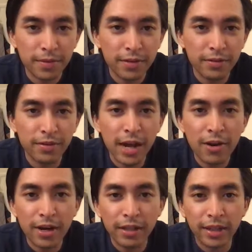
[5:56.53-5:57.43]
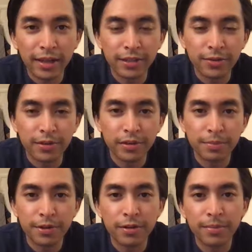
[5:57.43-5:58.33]
So now I'd like to
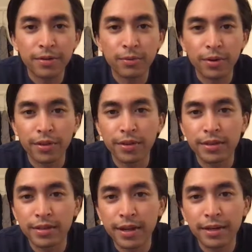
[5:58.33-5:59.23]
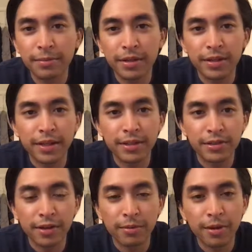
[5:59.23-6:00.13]
experiment with designing my days
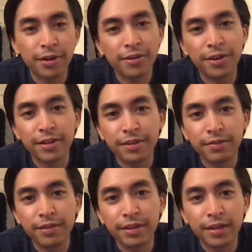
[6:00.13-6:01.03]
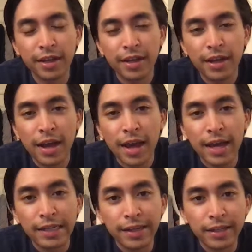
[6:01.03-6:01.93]
around my creativity
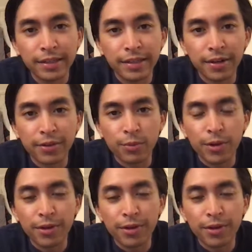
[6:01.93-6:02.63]
and not the other way